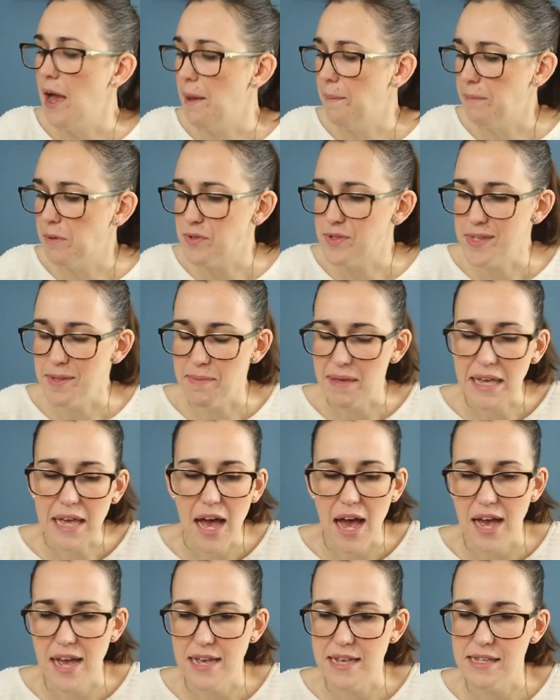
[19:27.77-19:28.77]
mostly
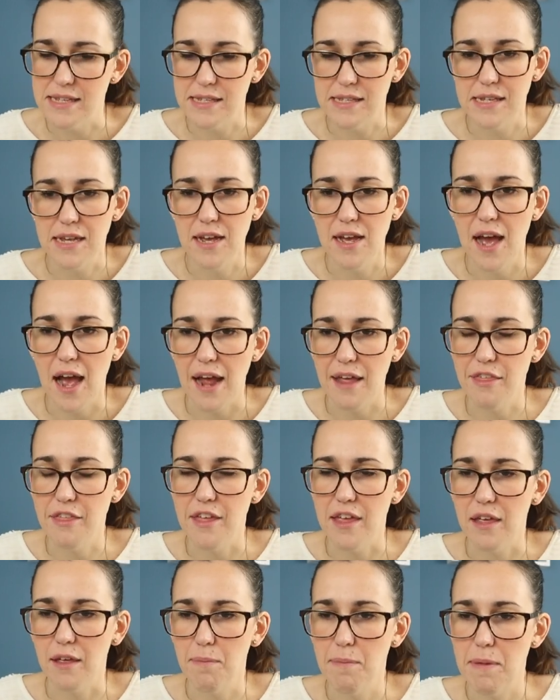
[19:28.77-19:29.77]
because I
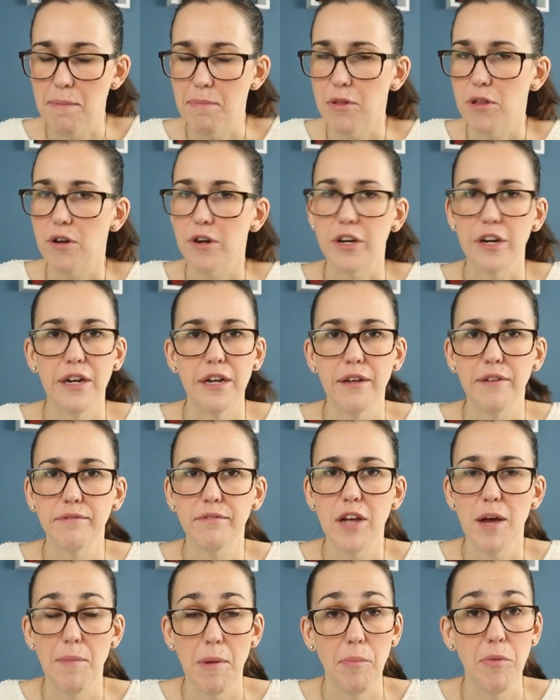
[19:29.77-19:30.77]
think people are going to
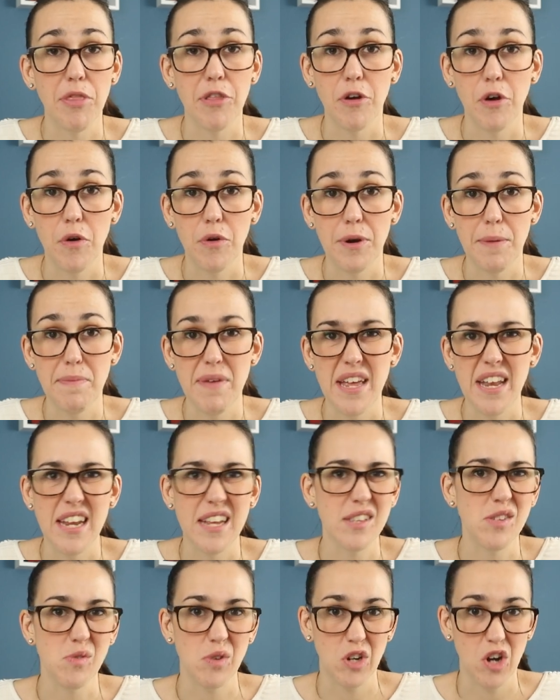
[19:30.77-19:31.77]
come up with their own
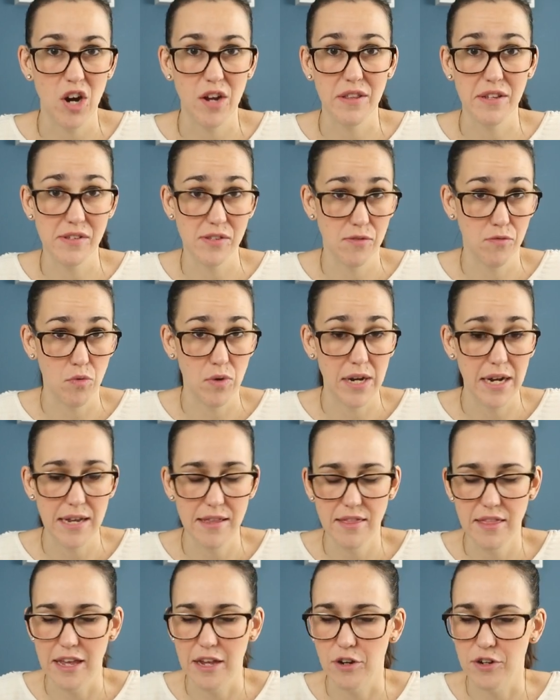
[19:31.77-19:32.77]
opinions regardless of what I
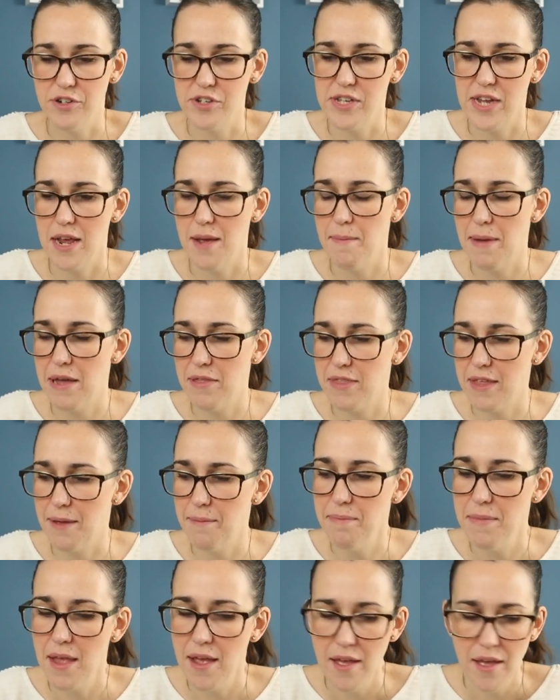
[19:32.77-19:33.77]
think or say about them.